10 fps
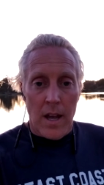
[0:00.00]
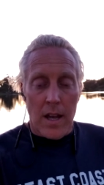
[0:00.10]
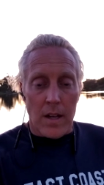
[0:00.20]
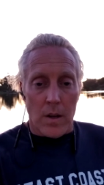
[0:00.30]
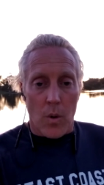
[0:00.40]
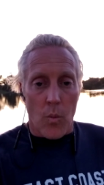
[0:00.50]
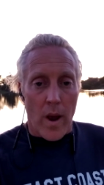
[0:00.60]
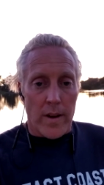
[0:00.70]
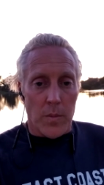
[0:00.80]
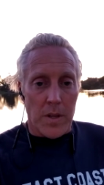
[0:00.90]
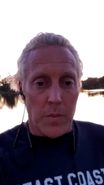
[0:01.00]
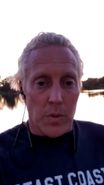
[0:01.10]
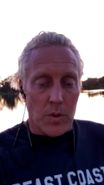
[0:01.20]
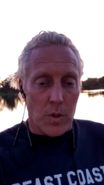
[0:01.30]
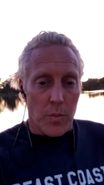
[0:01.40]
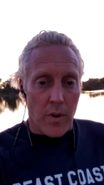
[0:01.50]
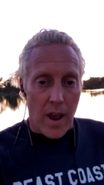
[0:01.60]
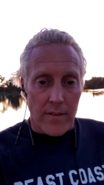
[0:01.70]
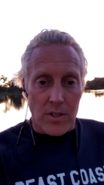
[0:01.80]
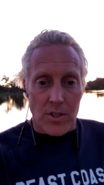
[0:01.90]
You know, why do people do
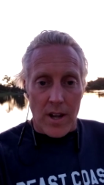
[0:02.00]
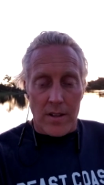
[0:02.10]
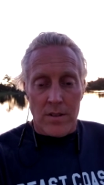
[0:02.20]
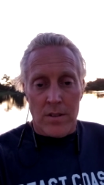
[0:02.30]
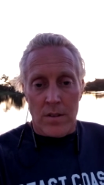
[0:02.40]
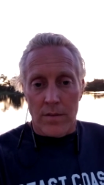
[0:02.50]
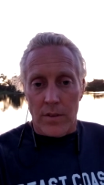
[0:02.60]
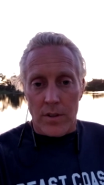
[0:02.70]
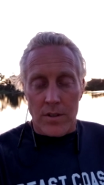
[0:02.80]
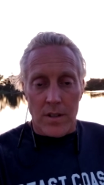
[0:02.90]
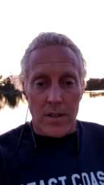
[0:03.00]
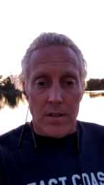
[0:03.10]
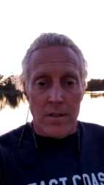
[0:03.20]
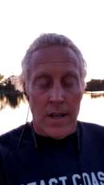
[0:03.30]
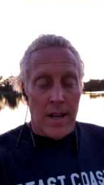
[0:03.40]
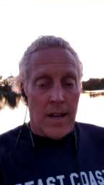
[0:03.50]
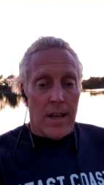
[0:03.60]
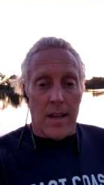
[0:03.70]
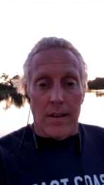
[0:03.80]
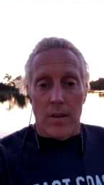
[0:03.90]
private jets versus,
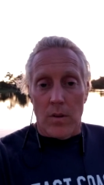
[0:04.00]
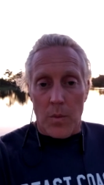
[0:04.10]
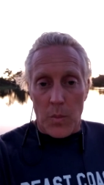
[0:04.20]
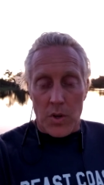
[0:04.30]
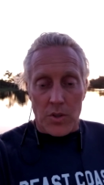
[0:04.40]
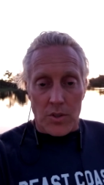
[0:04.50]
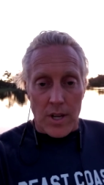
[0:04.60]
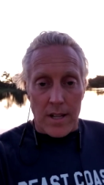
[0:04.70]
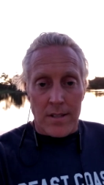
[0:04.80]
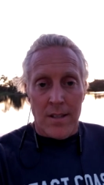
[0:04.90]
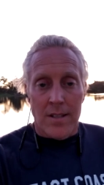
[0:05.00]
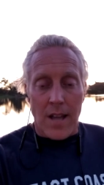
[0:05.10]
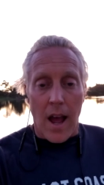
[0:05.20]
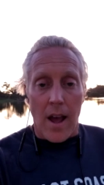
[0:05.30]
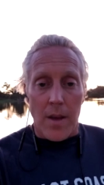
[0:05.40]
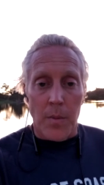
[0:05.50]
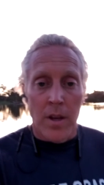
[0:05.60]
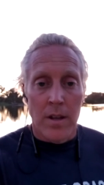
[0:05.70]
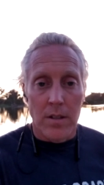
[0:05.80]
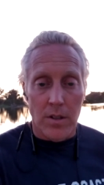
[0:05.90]
you know, commercial jets? Time.
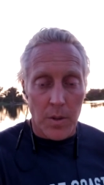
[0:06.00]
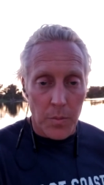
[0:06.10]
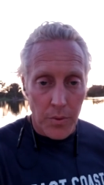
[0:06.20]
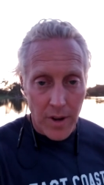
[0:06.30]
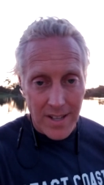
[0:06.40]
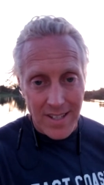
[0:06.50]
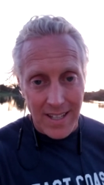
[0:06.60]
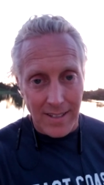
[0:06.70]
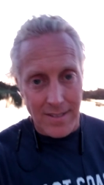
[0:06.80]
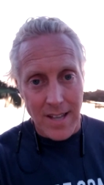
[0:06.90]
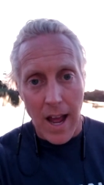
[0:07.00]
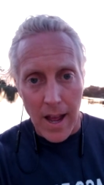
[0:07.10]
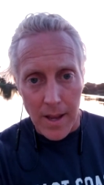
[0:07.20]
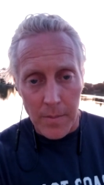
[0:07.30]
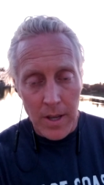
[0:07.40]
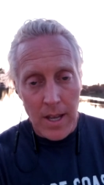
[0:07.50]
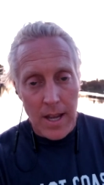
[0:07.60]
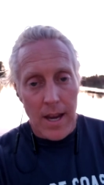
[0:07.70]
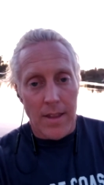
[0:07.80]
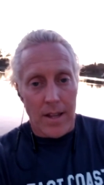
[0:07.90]
You're compressing time.
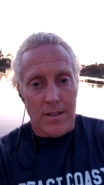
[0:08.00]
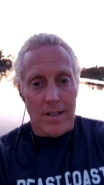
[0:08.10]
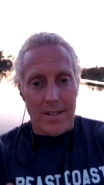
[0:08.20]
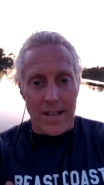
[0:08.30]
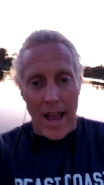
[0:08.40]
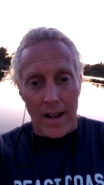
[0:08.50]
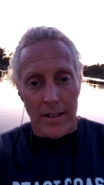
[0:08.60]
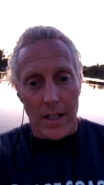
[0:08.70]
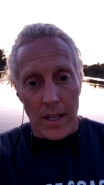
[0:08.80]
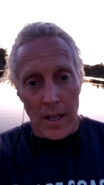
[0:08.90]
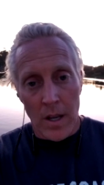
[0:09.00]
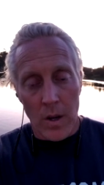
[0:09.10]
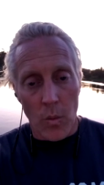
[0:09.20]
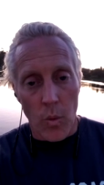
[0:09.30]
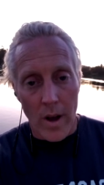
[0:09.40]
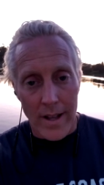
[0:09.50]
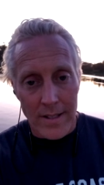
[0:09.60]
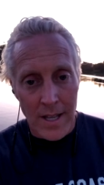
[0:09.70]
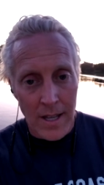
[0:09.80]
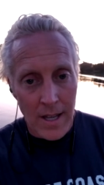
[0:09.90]
And that's exactly what,